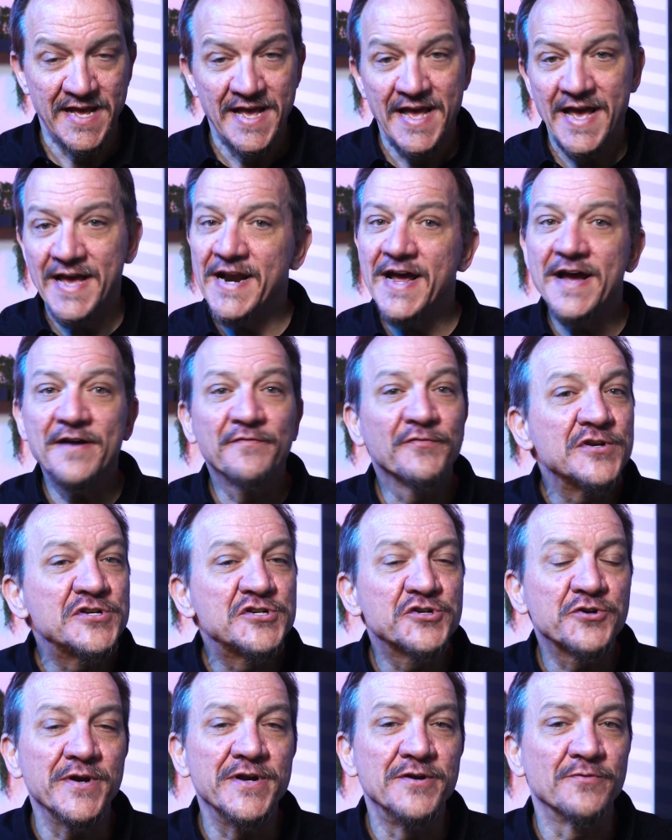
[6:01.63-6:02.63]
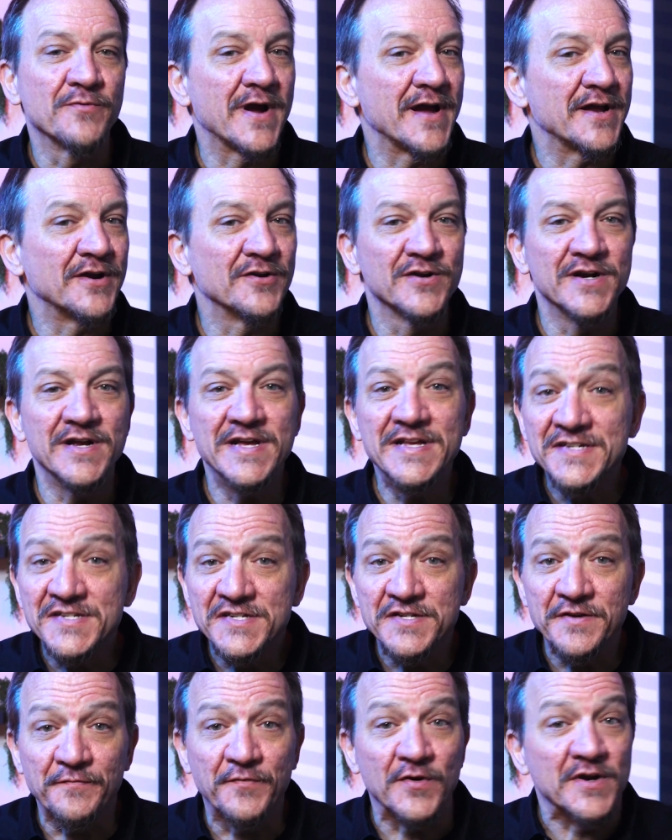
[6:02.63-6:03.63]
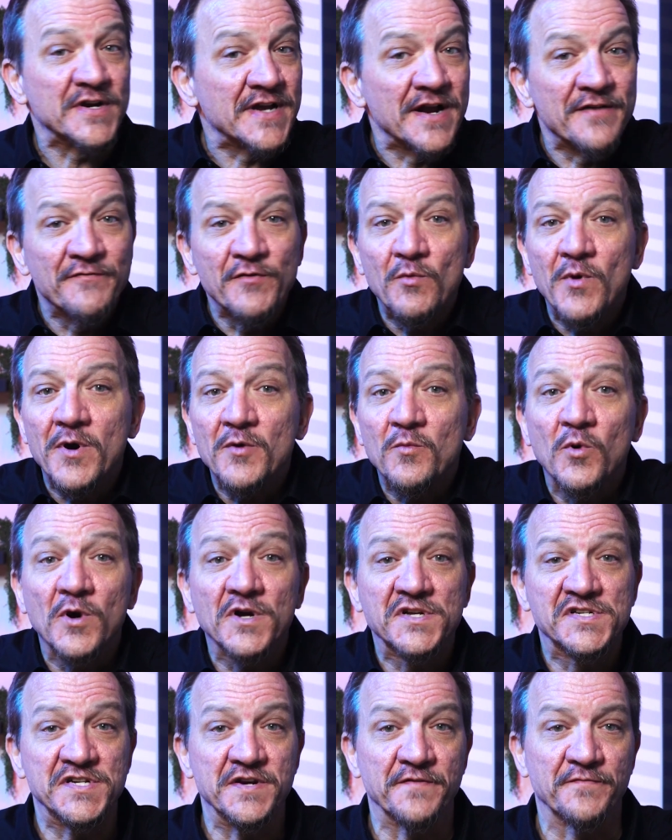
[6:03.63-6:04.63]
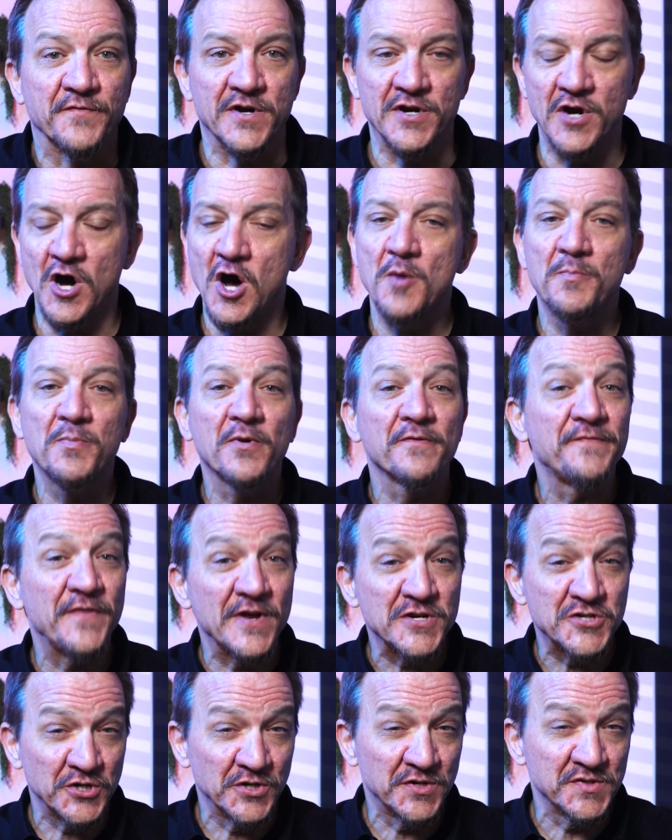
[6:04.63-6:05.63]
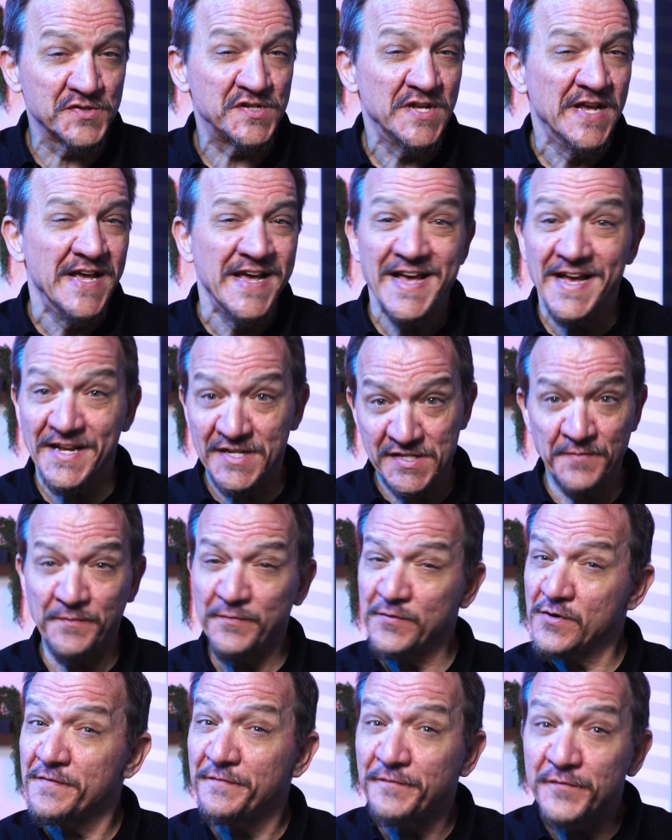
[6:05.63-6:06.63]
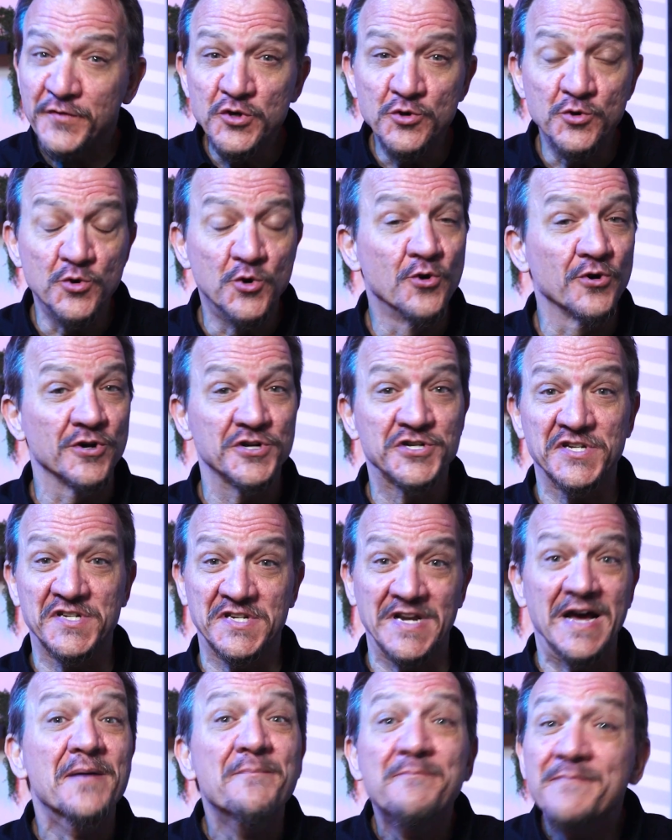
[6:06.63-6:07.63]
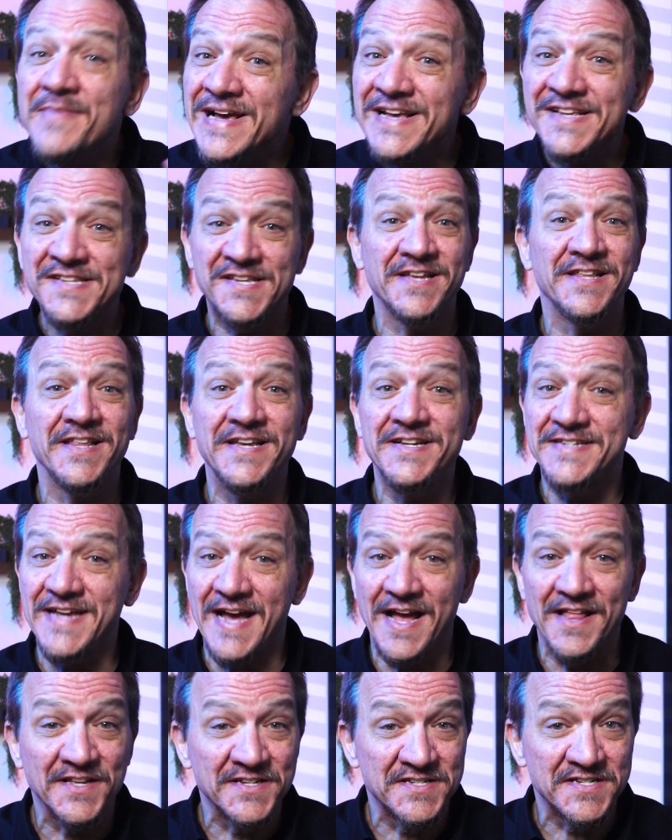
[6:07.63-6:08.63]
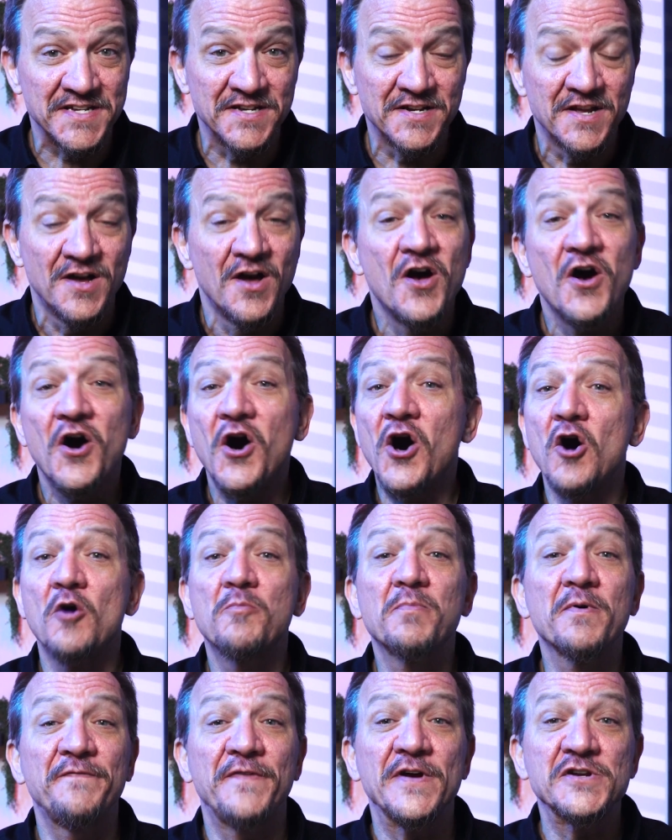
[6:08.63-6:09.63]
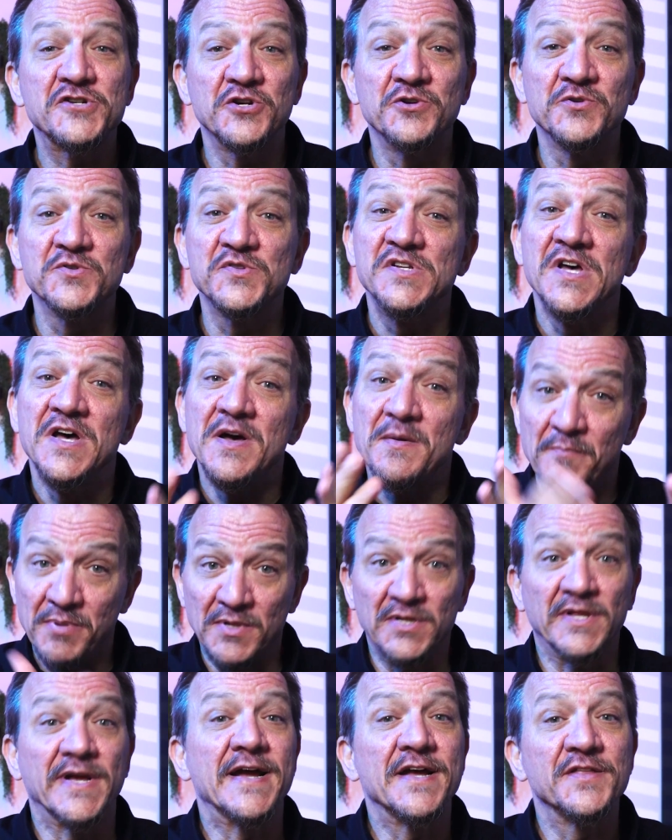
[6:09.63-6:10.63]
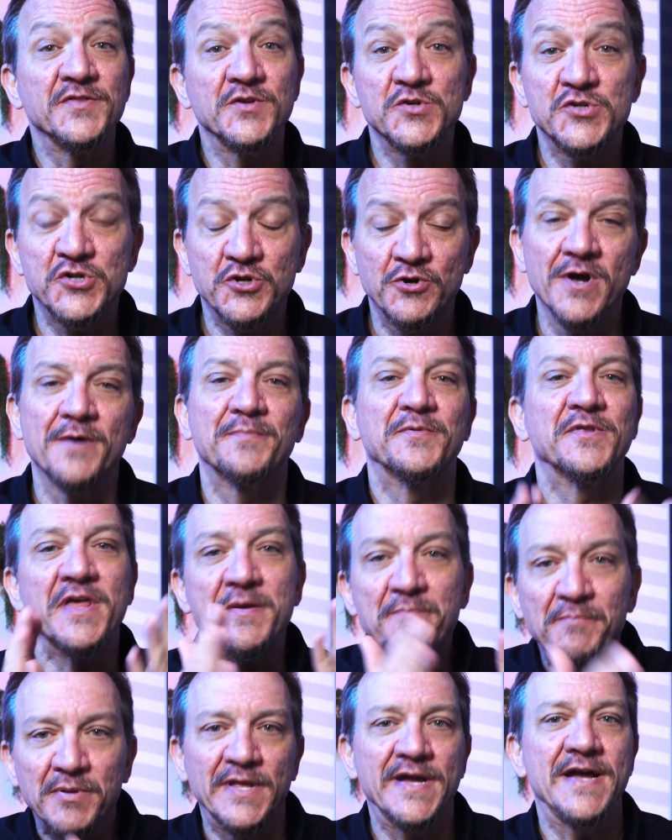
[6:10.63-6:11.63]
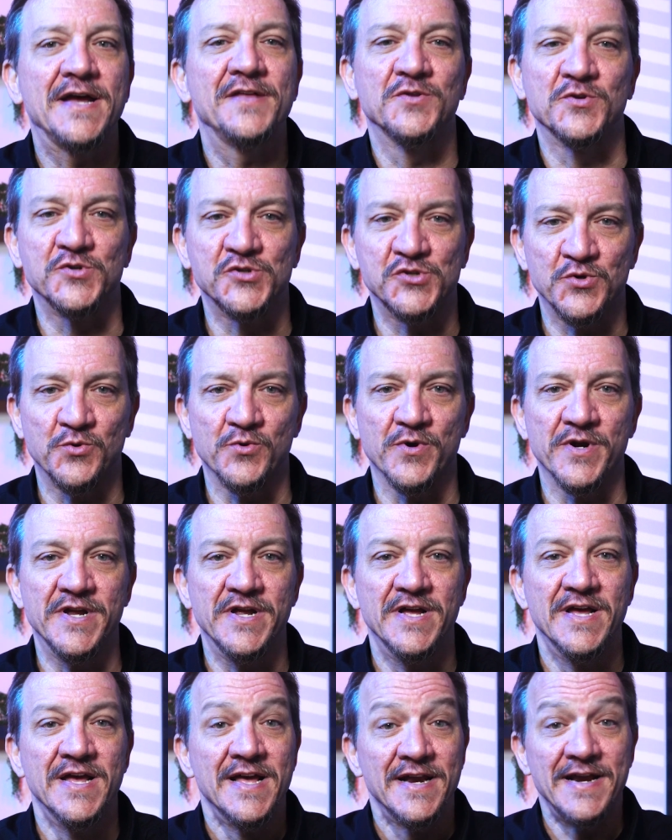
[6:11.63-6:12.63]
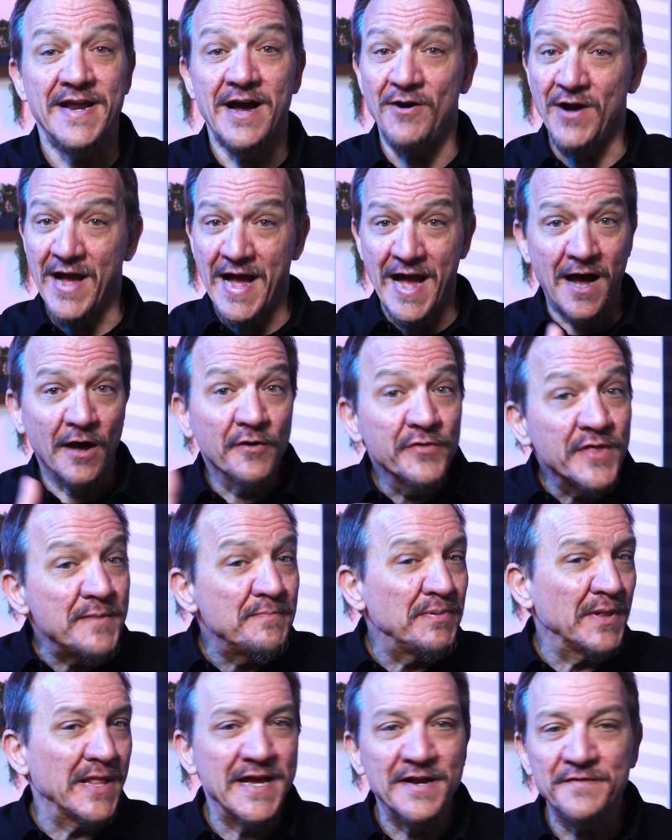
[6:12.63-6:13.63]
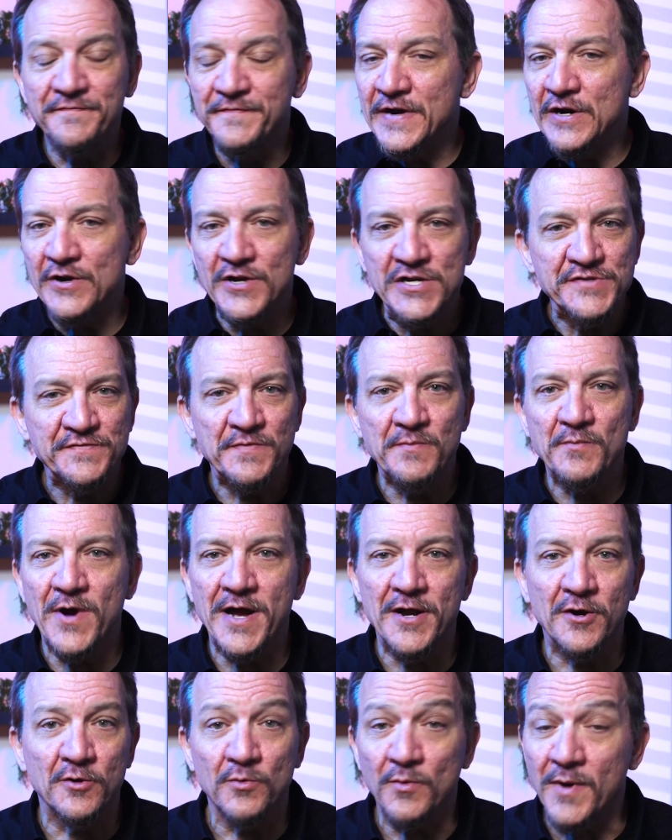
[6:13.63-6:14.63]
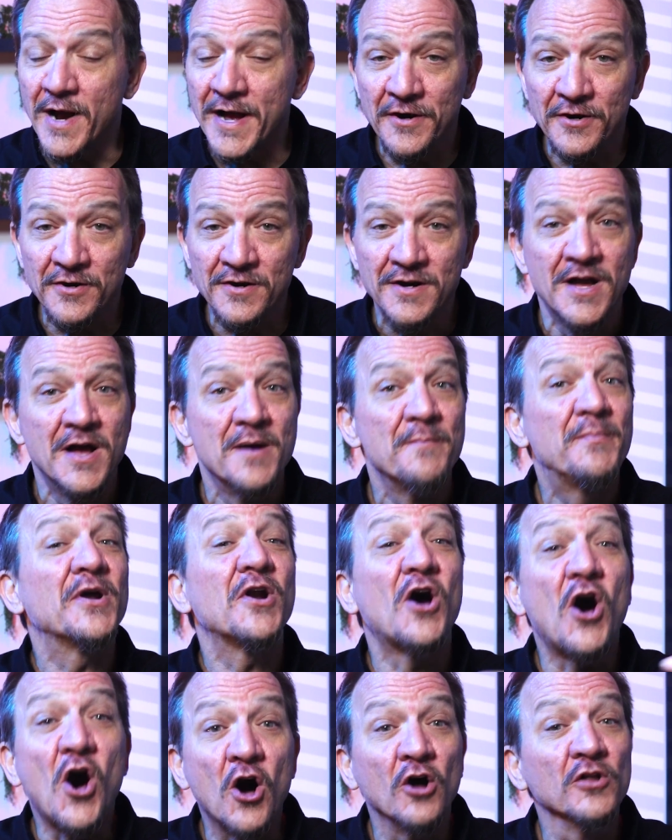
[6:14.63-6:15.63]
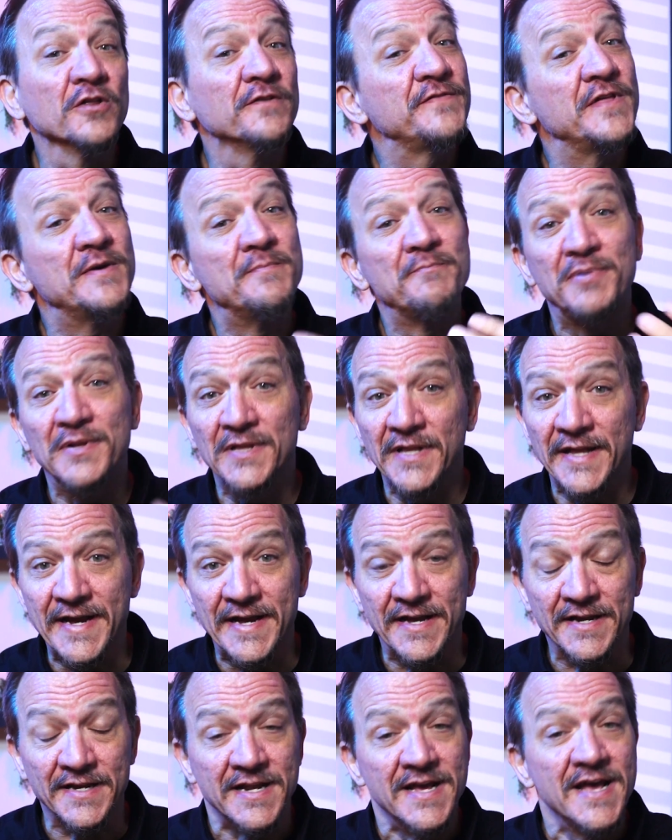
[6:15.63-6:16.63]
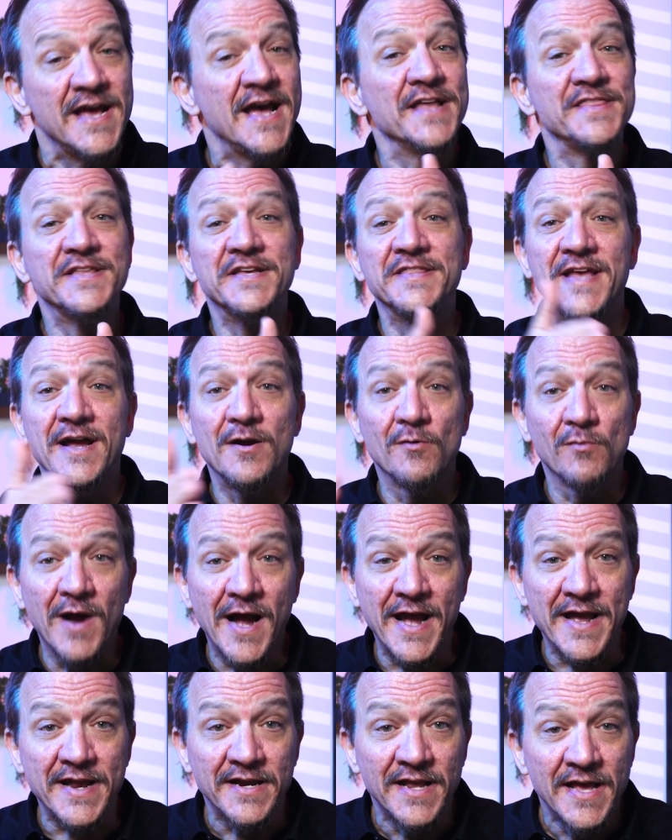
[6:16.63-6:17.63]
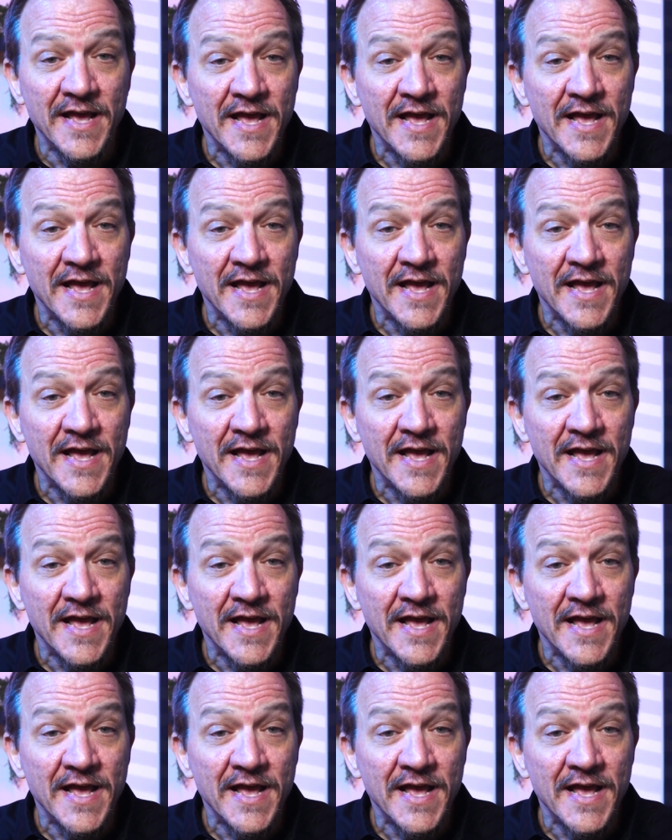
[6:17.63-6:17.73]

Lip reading: And every screenwriter is different. Everyone works different. All professionals, except for a few who are just amazingly talented, all professionals plan their script. They plan their story. Now, how they plan varies from writer to writer, but all of them plan. And then they write.